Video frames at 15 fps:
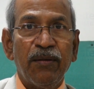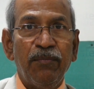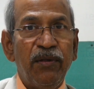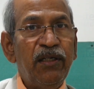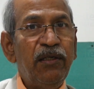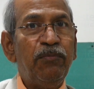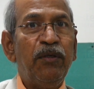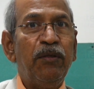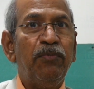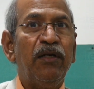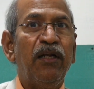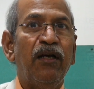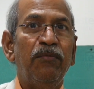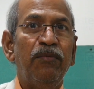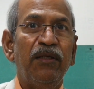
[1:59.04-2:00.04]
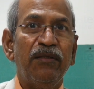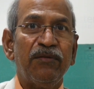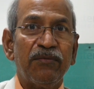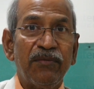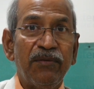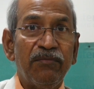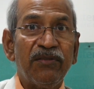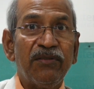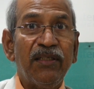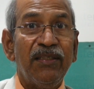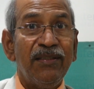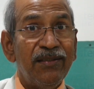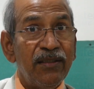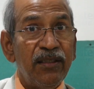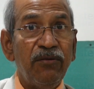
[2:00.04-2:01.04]
Many people have been
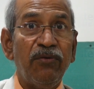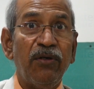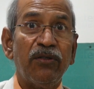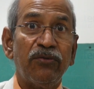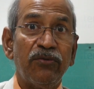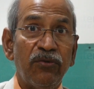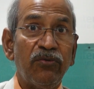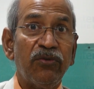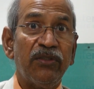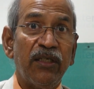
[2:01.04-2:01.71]
sensitive also to